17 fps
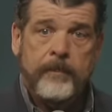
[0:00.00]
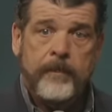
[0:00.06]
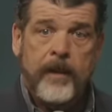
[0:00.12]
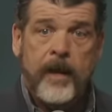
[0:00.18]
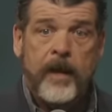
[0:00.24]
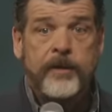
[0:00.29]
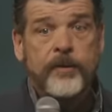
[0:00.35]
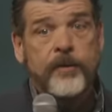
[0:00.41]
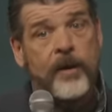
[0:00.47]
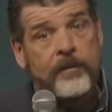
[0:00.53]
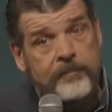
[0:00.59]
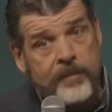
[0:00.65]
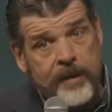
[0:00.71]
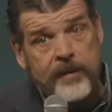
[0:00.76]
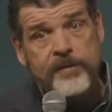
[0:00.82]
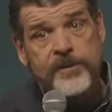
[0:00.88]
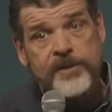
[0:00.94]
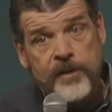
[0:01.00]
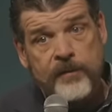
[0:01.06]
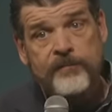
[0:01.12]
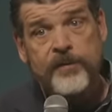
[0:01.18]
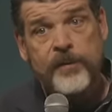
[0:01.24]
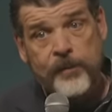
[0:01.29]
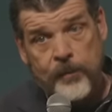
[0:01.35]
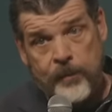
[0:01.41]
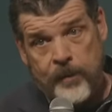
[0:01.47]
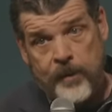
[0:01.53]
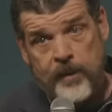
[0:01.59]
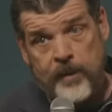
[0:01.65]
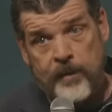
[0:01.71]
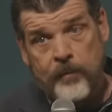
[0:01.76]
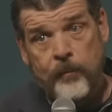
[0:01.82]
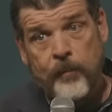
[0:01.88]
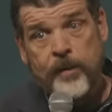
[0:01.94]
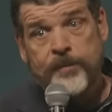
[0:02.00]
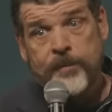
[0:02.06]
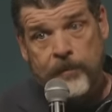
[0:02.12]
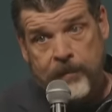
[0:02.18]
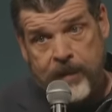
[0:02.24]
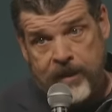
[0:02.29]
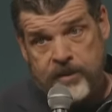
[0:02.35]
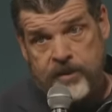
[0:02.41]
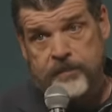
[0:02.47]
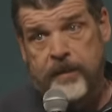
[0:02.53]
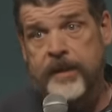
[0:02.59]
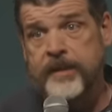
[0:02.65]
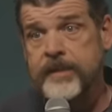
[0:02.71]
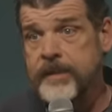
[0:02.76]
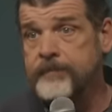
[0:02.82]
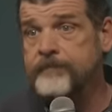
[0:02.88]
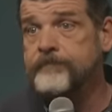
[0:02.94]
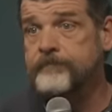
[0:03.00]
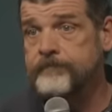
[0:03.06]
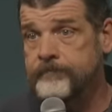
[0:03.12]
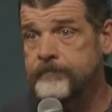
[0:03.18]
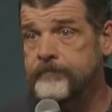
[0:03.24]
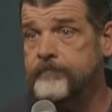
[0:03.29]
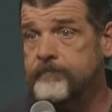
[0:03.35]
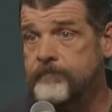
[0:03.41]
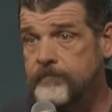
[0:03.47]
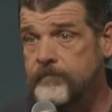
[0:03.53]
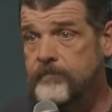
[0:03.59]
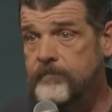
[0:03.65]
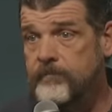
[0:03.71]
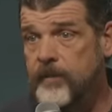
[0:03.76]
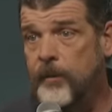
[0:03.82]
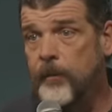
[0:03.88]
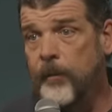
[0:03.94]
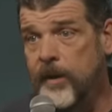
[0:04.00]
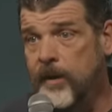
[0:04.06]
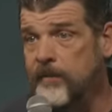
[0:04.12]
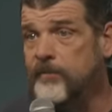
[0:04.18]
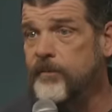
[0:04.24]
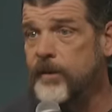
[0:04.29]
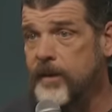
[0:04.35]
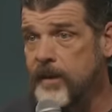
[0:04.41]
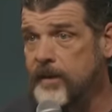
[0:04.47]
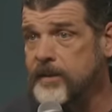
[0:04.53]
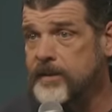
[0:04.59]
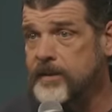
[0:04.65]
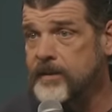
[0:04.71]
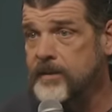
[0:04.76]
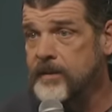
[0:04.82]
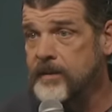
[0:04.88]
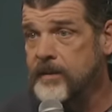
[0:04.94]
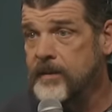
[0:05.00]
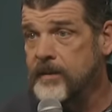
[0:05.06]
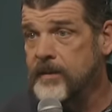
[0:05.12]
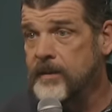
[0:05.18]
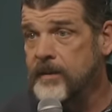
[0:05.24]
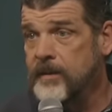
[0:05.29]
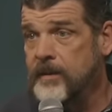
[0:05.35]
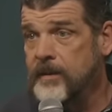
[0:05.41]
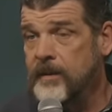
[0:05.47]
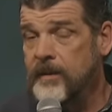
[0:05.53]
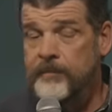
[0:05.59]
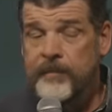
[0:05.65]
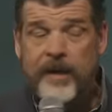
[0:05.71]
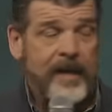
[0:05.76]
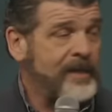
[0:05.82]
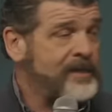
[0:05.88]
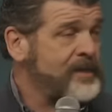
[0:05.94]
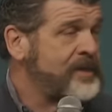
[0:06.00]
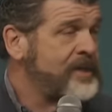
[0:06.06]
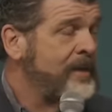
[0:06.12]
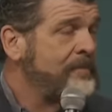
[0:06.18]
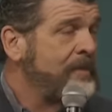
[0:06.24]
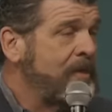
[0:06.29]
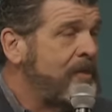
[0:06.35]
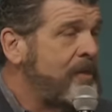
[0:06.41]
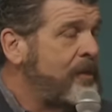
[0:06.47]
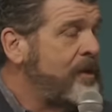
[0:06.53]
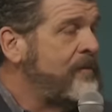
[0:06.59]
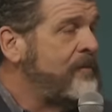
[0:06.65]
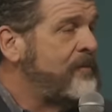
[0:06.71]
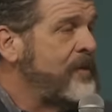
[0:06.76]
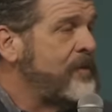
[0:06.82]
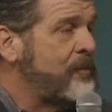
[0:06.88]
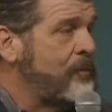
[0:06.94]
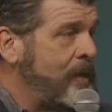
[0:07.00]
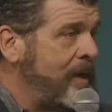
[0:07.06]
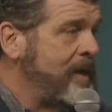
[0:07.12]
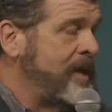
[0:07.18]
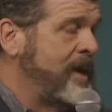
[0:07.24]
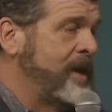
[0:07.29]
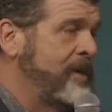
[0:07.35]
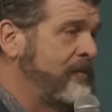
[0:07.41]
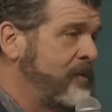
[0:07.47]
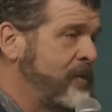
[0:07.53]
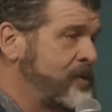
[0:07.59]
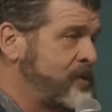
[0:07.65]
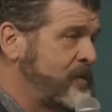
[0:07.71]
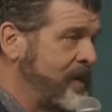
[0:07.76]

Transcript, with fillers: And you had better serve the Lord with your measurement, whatever it is. Man, I just had my 35th wedding anniversary